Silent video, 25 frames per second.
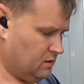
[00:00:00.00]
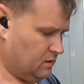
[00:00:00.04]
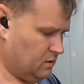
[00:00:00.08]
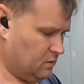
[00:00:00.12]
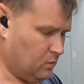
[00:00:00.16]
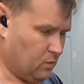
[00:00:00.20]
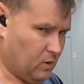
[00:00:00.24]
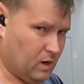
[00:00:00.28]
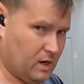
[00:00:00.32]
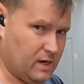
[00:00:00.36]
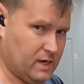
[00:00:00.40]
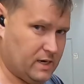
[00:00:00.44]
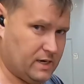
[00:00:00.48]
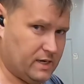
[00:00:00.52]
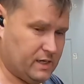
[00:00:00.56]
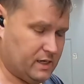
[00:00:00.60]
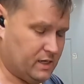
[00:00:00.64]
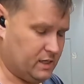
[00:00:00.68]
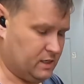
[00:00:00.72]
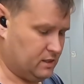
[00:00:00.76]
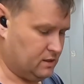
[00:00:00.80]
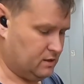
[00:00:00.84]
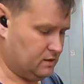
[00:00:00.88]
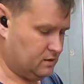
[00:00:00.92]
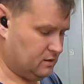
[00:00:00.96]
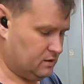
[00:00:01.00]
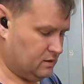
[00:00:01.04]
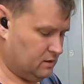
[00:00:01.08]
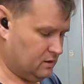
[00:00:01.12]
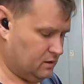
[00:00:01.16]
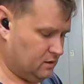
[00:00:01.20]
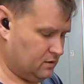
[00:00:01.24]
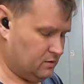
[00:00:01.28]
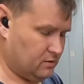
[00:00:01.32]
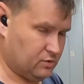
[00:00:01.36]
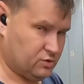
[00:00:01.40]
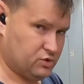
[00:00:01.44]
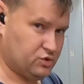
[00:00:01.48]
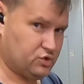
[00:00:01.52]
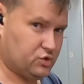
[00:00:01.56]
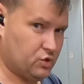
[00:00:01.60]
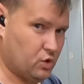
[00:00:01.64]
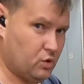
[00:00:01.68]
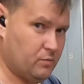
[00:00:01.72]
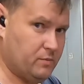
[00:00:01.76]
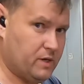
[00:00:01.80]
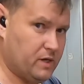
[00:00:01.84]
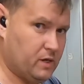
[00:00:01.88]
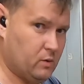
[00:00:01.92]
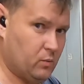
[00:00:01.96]
Why? There's
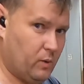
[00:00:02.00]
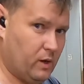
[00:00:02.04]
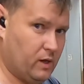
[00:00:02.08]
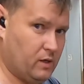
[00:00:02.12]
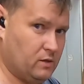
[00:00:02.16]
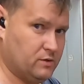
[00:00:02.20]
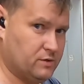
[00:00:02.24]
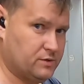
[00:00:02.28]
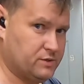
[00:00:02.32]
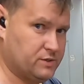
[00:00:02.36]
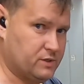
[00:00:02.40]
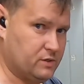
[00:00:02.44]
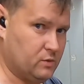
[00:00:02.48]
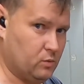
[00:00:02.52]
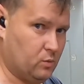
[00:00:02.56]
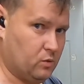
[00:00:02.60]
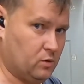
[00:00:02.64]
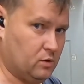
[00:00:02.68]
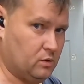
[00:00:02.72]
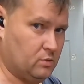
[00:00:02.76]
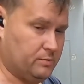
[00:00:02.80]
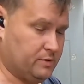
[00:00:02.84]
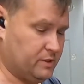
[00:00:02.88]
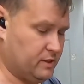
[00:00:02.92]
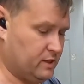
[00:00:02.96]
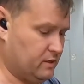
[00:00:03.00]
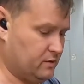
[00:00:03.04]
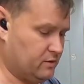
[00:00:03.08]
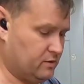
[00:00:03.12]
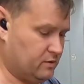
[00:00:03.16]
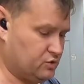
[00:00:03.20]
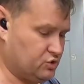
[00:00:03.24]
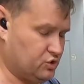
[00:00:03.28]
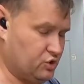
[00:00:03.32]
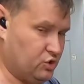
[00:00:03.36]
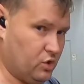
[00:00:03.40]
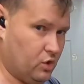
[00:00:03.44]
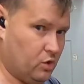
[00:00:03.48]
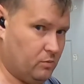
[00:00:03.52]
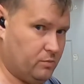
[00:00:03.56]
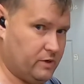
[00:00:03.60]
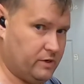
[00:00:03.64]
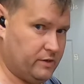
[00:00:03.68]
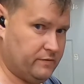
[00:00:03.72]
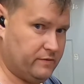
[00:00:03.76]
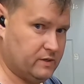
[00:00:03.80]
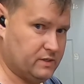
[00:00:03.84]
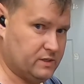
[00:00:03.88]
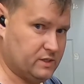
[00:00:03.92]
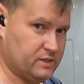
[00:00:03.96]
so many welders in the world, but yet there's
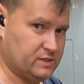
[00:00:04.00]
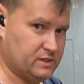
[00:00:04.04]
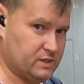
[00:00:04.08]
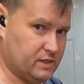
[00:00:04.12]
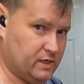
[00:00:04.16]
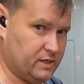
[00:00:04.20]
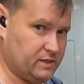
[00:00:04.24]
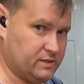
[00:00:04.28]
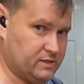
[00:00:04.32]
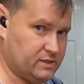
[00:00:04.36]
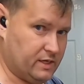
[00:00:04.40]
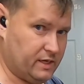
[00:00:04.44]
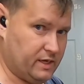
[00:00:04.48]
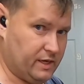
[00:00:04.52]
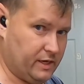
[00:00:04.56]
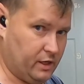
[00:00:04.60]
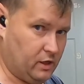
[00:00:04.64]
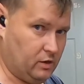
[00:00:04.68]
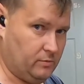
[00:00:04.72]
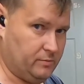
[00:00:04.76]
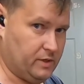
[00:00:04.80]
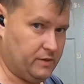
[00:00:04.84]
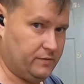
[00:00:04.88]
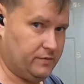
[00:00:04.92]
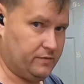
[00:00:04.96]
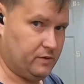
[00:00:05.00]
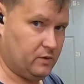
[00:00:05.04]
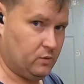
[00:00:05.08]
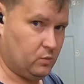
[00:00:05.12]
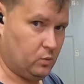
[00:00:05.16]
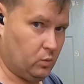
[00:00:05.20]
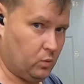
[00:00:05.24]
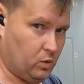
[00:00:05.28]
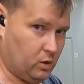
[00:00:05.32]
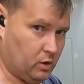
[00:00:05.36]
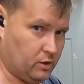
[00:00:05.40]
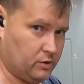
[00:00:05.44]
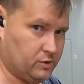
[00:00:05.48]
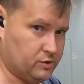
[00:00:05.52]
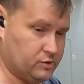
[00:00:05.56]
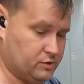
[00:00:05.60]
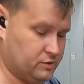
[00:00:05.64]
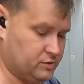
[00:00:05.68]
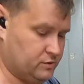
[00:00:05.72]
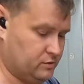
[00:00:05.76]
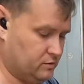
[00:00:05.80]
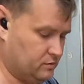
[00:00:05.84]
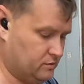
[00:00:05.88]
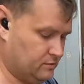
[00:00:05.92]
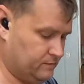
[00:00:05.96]
nobody that designs a helmet that
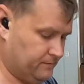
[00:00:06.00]
works.